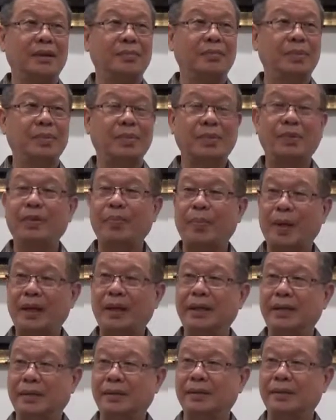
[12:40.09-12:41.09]
People will
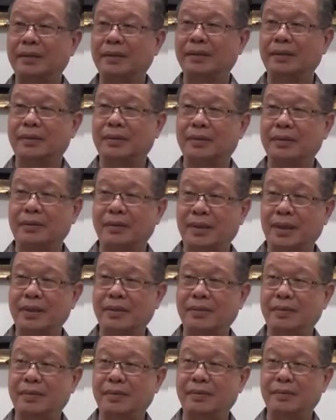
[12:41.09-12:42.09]
panic, you know, right?
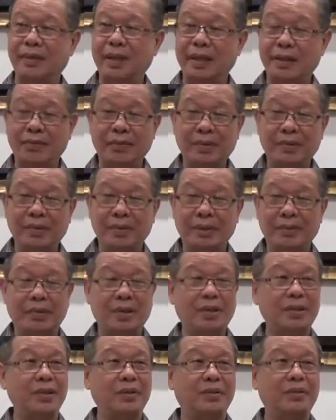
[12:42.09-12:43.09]

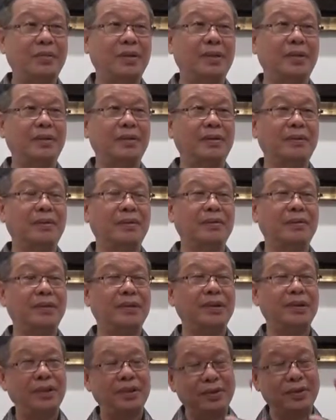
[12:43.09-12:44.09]
Because we
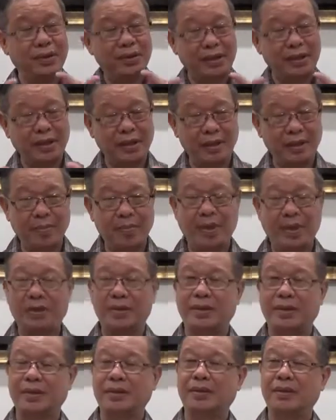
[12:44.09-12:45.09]
only know it's an
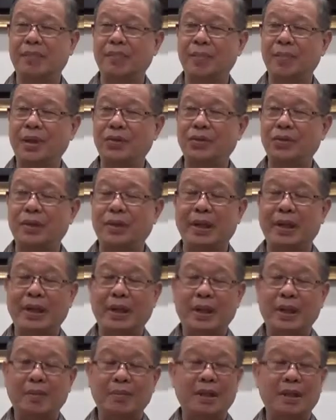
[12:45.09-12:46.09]
image, a compassion.
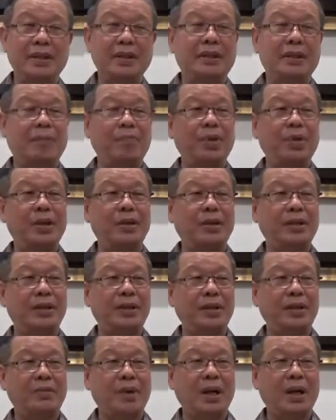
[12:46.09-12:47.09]
But it appears like
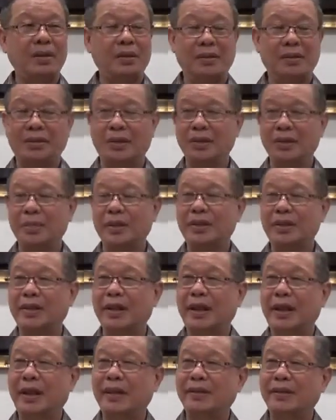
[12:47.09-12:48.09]
that, wow, it's going to be
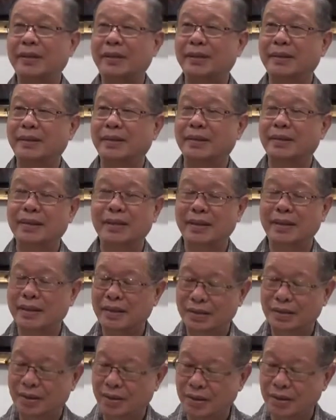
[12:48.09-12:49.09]
scary.
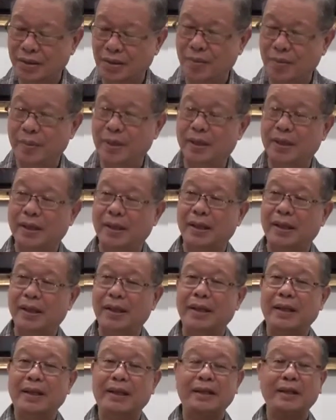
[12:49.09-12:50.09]
It's not human.
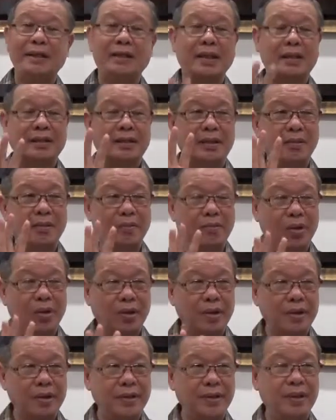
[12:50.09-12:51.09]
These are
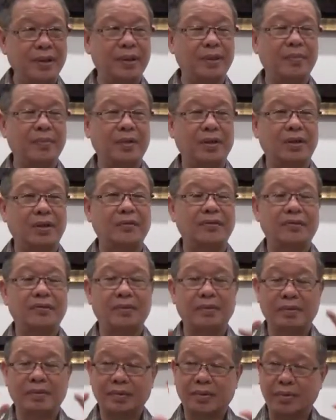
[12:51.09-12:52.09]
symbolism of
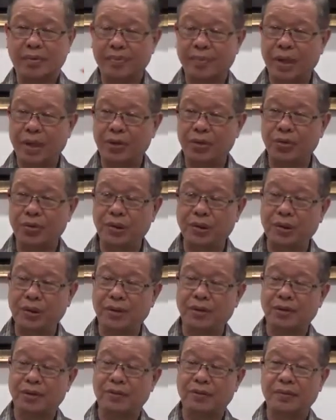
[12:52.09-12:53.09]

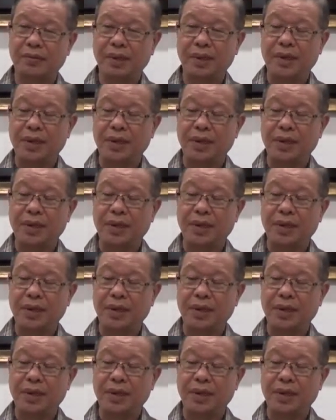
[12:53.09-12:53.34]
compassion. Of